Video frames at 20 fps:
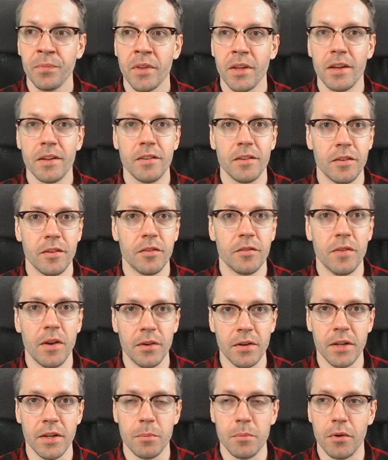And this is
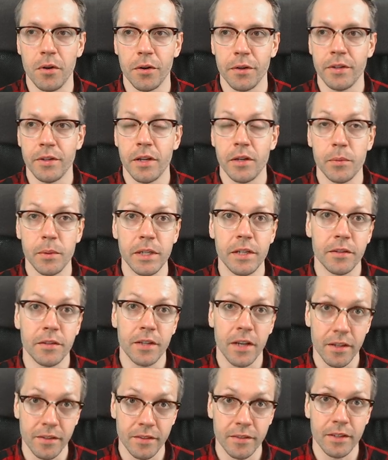very important, and we
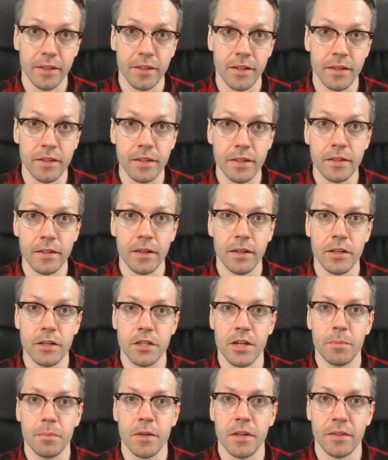discussed that in detail in
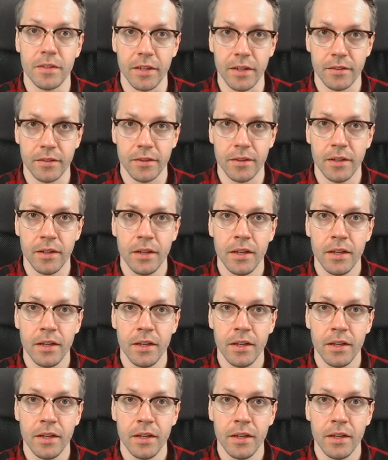chapter 6.